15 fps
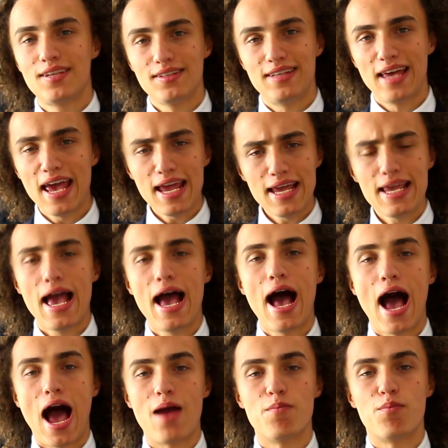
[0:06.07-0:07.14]
Today,
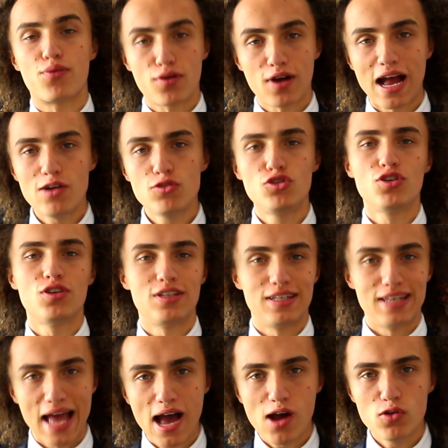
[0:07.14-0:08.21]
I'm proud to
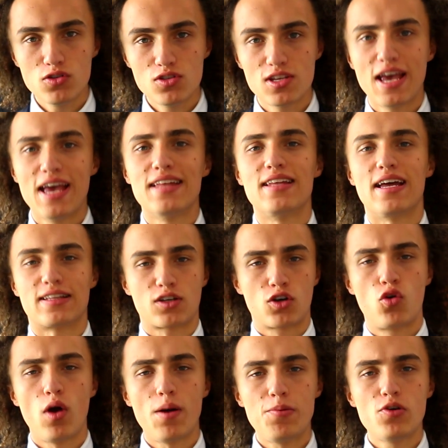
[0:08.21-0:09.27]
announce that
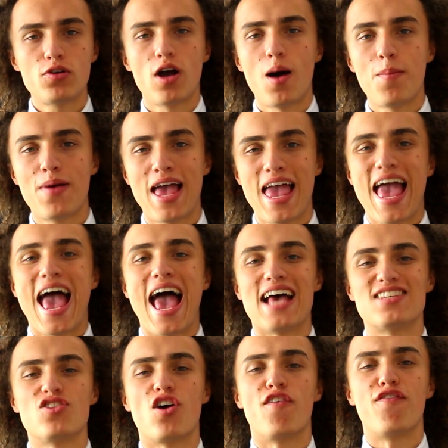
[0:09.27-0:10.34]
Kwebbelkop
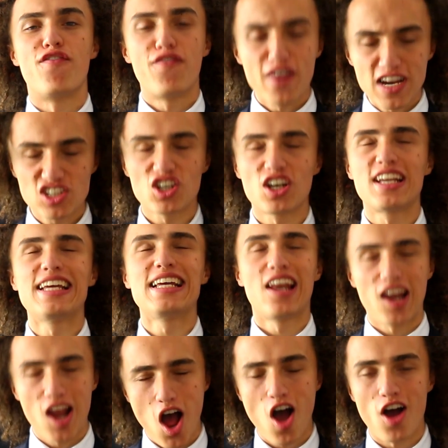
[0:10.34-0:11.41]
has officially
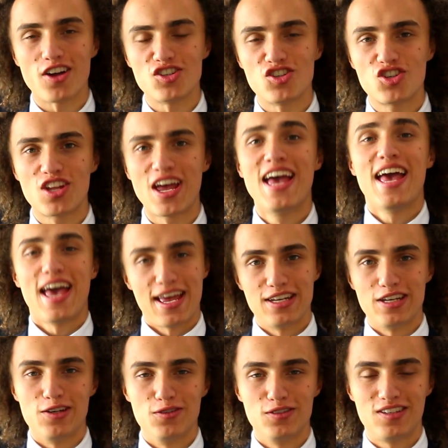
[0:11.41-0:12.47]
launched a
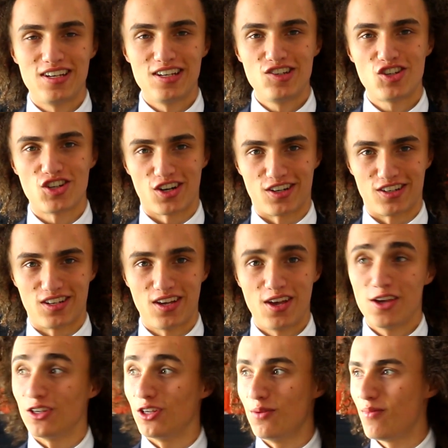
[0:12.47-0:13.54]
new t-shirt.
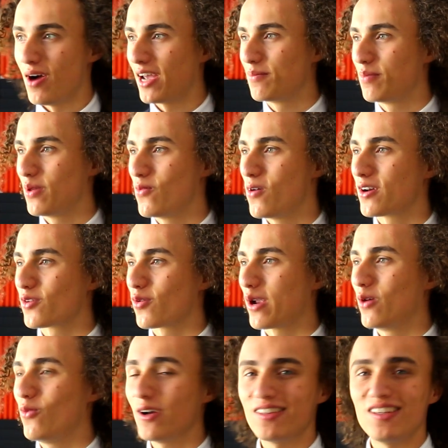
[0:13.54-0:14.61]
You might be
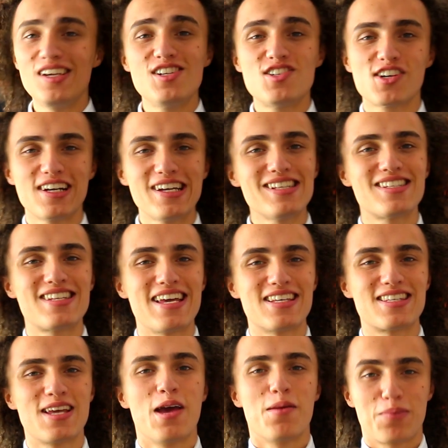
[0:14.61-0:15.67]
wondering, what t-shirt is
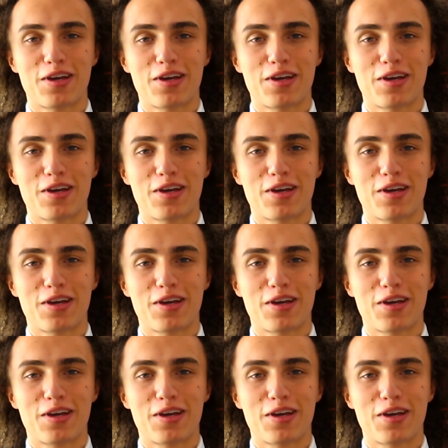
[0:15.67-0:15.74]
this?